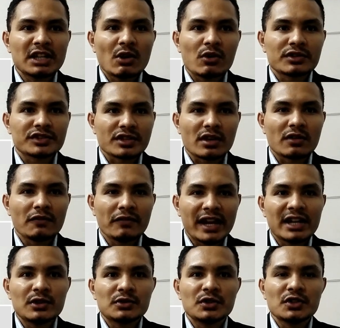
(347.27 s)
long-term
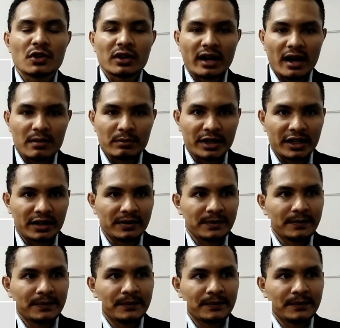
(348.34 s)
value to your company.